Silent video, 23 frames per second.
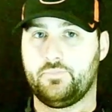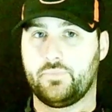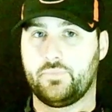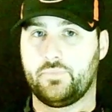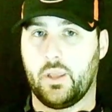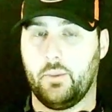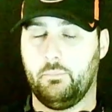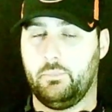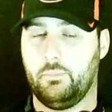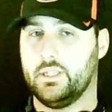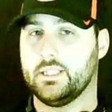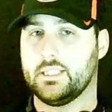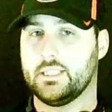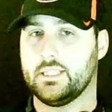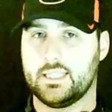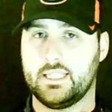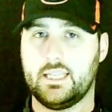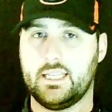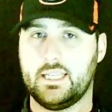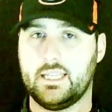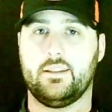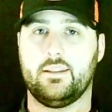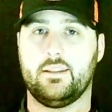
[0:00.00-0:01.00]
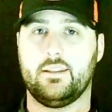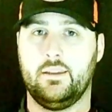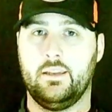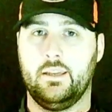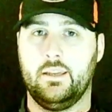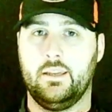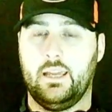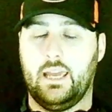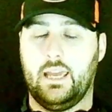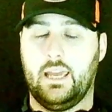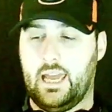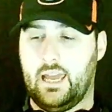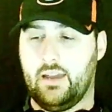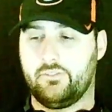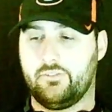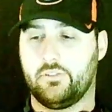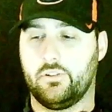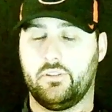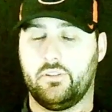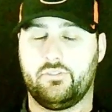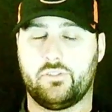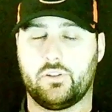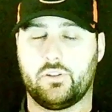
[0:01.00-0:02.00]
been set after the
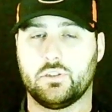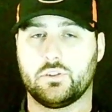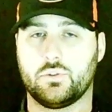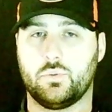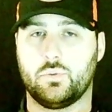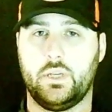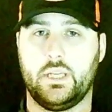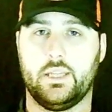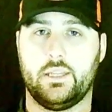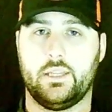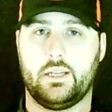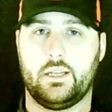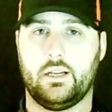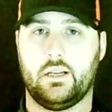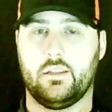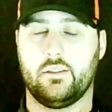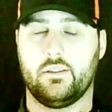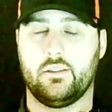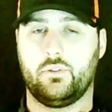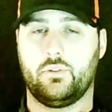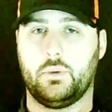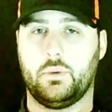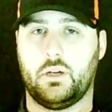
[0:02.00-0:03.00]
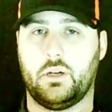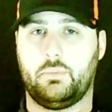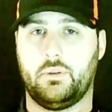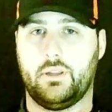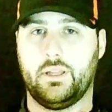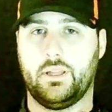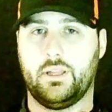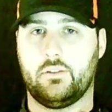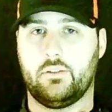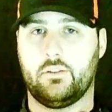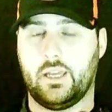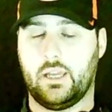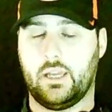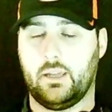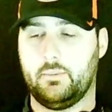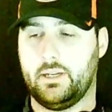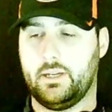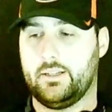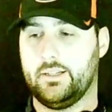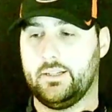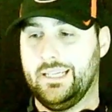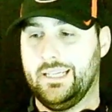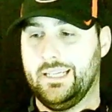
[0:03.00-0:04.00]
first week of the college football playoff came
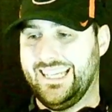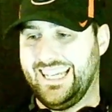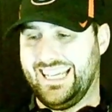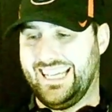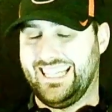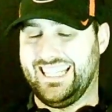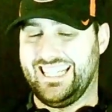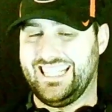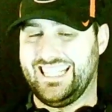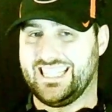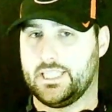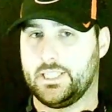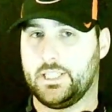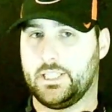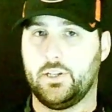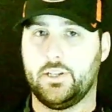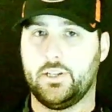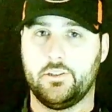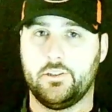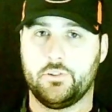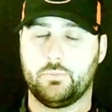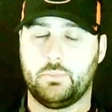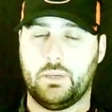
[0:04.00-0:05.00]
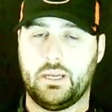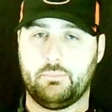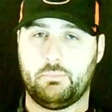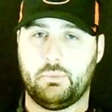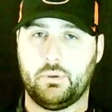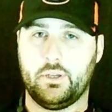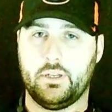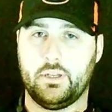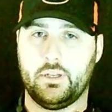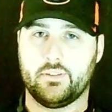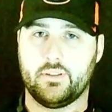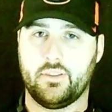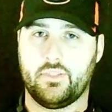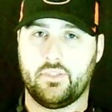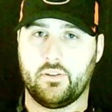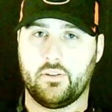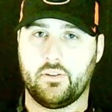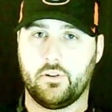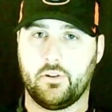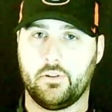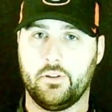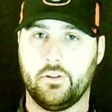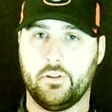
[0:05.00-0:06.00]
out and they stunned us by putting us at
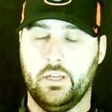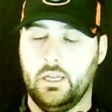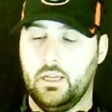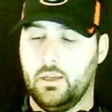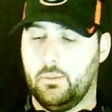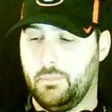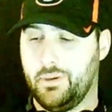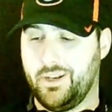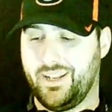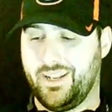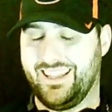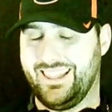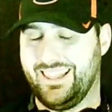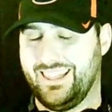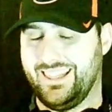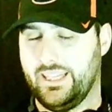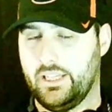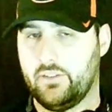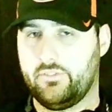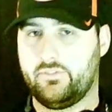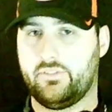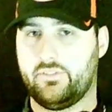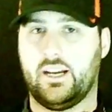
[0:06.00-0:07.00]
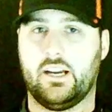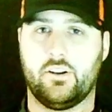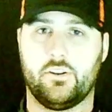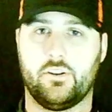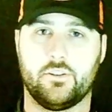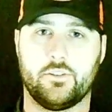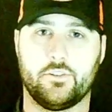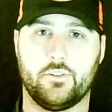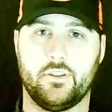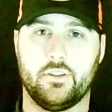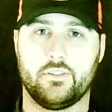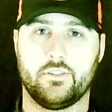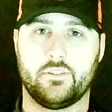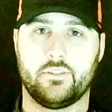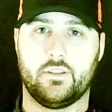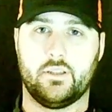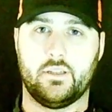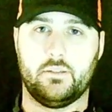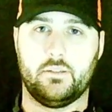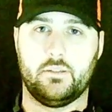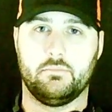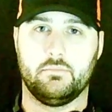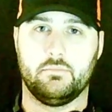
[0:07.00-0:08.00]
third, but it lit a fire under this
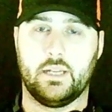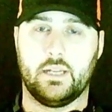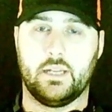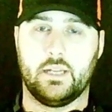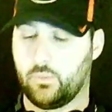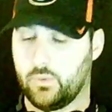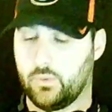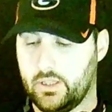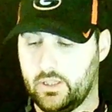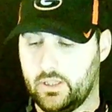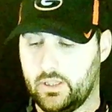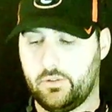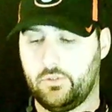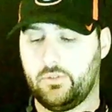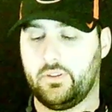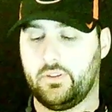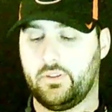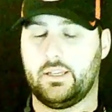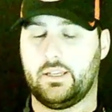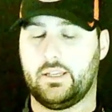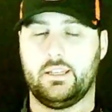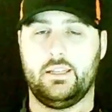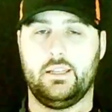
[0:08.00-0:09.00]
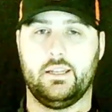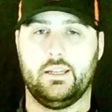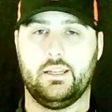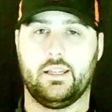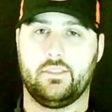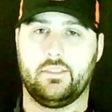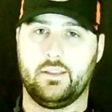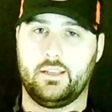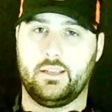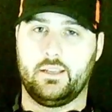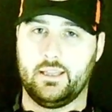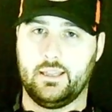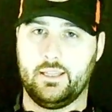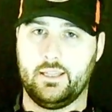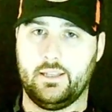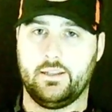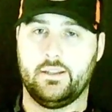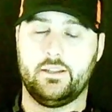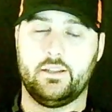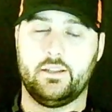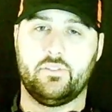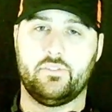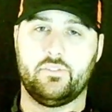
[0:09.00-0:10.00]
team? And I really do think it did. I think it lit
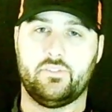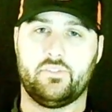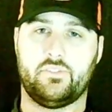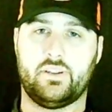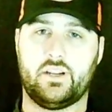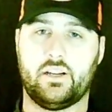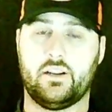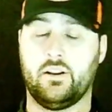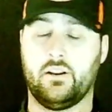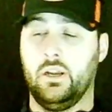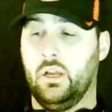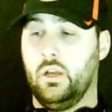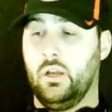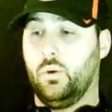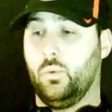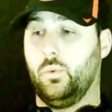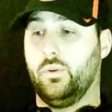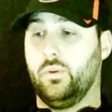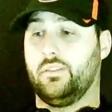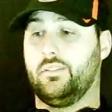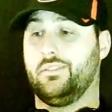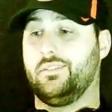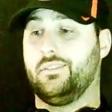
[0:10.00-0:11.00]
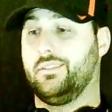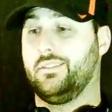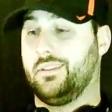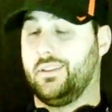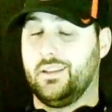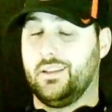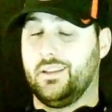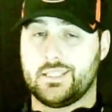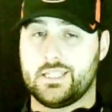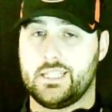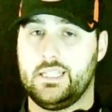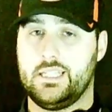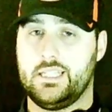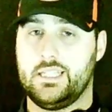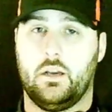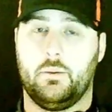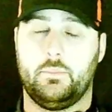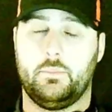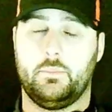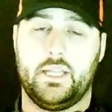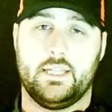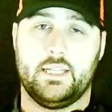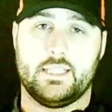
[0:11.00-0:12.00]
enough of a fire with Tennessee
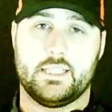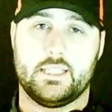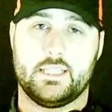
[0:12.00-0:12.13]
coming in as the